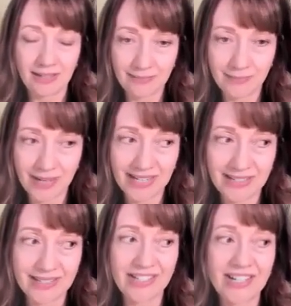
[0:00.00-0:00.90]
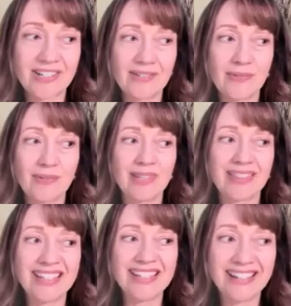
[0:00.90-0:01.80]
My suggestion would be
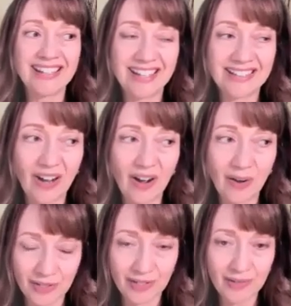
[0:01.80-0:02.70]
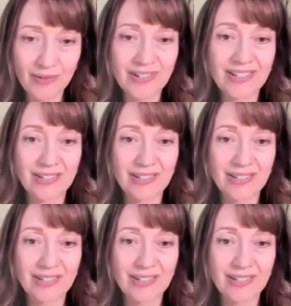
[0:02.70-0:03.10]
think ahead also